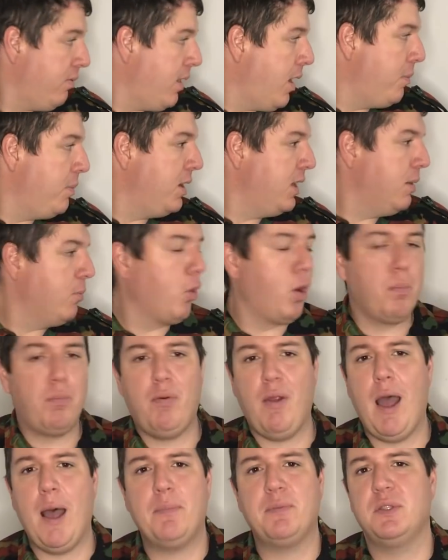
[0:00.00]
allow me to get more
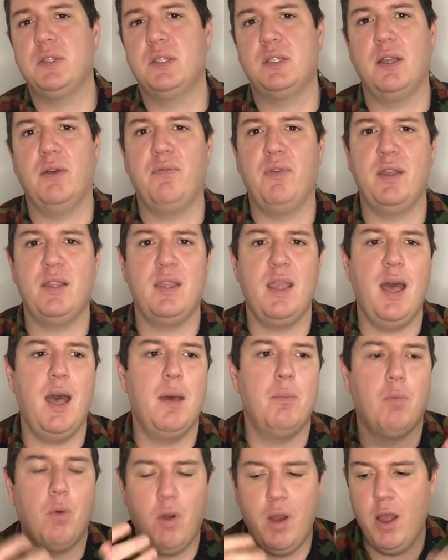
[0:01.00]
props and stuff like
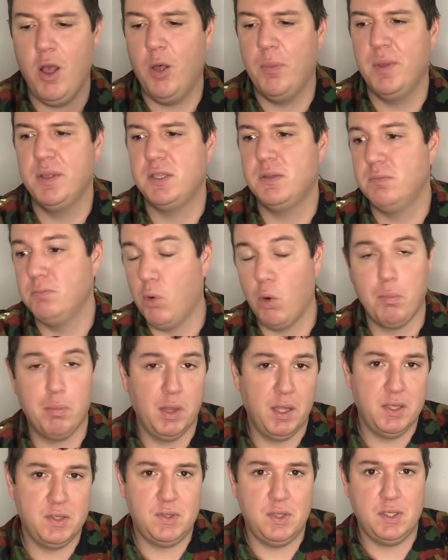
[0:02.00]
that, more helmets, more
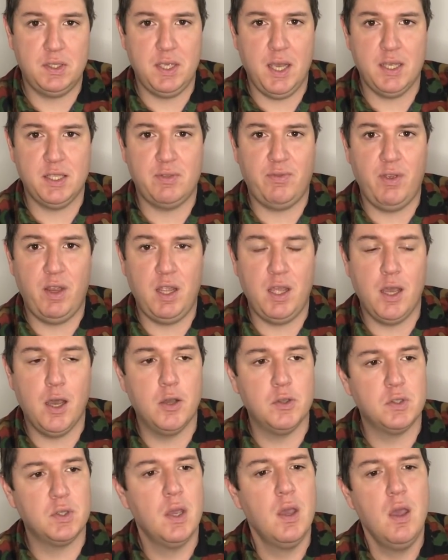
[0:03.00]
ballistic test
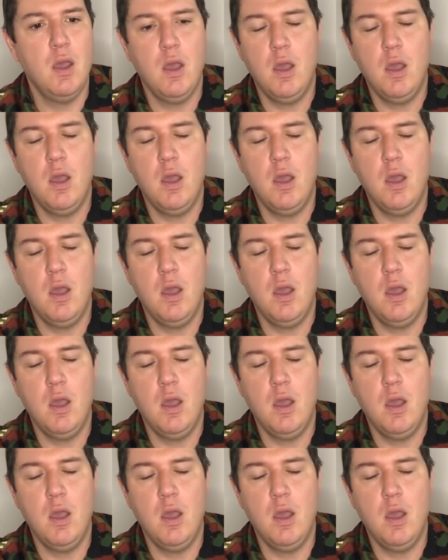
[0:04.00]
videos,